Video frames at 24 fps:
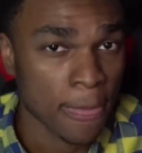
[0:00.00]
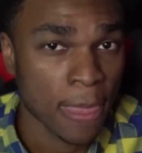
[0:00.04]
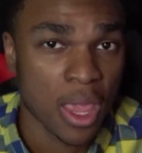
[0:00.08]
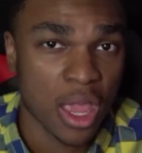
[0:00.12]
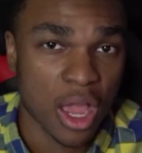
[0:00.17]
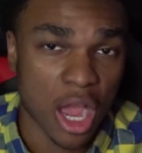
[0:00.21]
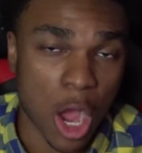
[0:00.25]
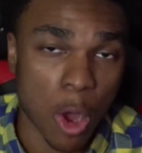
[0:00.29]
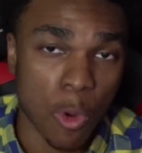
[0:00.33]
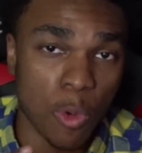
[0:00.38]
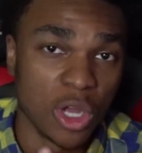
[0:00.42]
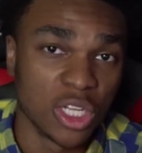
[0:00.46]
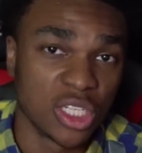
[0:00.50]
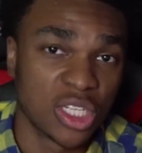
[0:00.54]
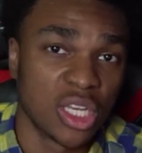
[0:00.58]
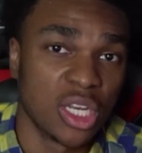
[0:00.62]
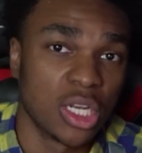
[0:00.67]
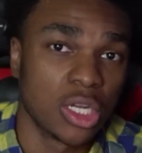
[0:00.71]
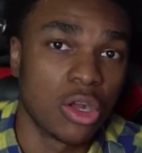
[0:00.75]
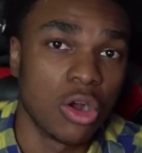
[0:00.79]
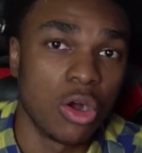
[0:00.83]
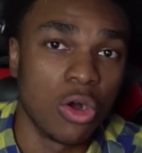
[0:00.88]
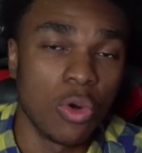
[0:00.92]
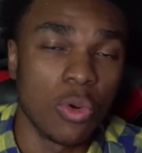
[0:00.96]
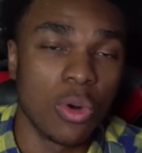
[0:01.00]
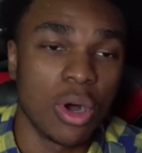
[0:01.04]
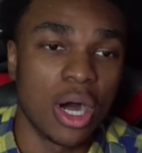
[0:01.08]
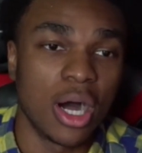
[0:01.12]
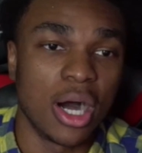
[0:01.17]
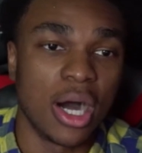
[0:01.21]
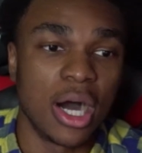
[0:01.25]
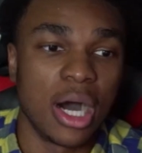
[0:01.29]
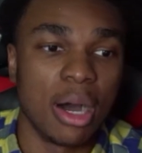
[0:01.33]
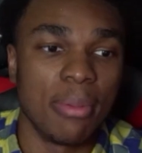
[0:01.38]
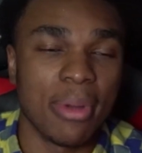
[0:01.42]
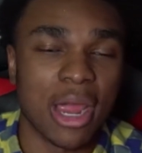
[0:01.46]
I was gonna
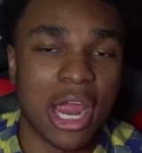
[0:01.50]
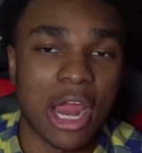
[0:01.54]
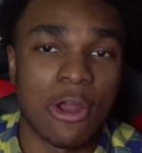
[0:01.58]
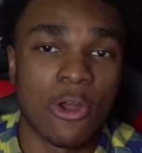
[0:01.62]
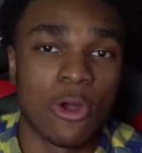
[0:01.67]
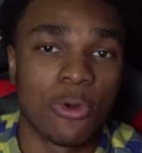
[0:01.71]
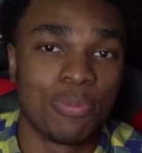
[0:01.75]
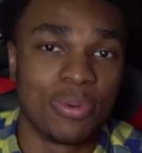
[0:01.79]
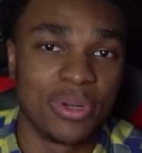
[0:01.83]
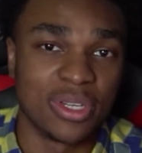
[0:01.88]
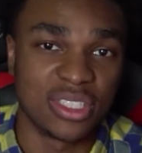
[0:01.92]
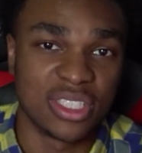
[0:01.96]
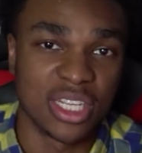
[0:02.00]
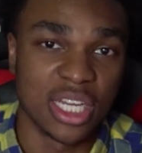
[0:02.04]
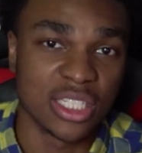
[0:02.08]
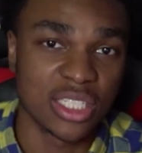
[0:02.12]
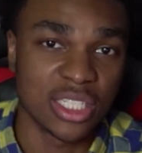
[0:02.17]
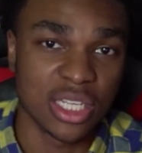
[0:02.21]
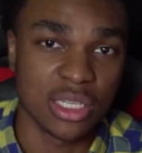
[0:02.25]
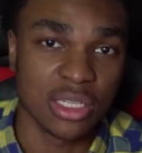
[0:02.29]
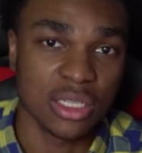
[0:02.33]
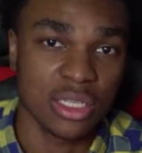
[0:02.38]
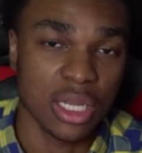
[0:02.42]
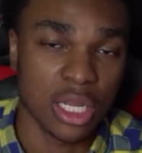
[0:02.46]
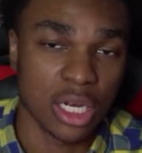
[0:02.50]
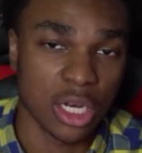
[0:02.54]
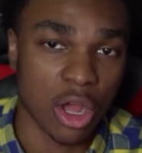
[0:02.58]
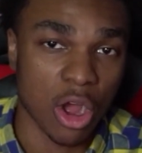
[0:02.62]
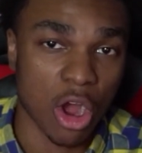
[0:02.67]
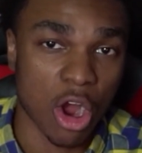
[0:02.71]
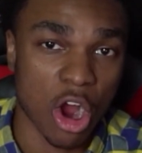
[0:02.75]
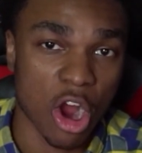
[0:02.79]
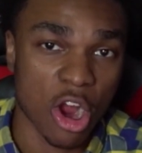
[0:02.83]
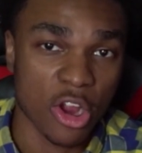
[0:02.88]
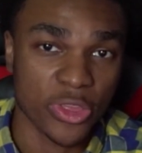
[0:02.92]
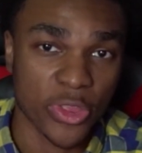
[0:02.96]
go Aero Precision
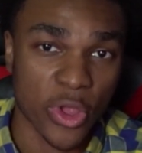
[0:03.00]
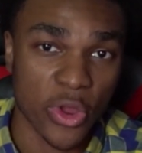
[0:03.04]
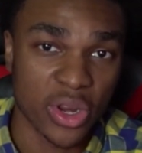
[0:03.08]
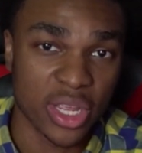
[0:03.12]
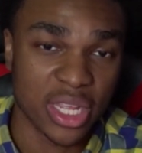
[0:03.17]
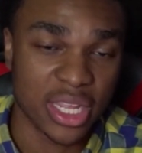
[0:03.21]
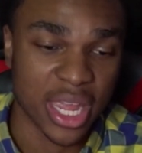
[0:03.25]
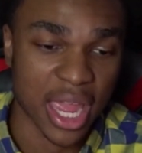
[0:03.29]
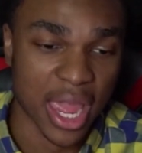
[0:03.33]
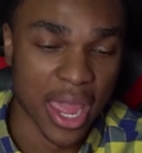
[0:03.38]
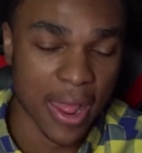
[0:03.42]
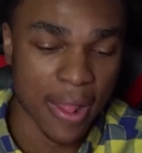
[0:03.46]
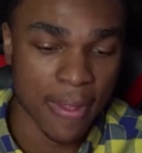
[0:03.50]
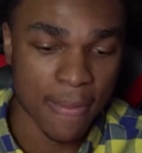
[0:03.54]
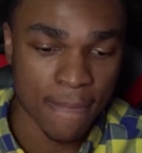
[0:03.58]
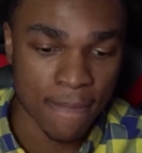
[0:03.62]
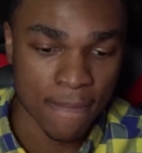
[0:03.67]
Lahar 30K.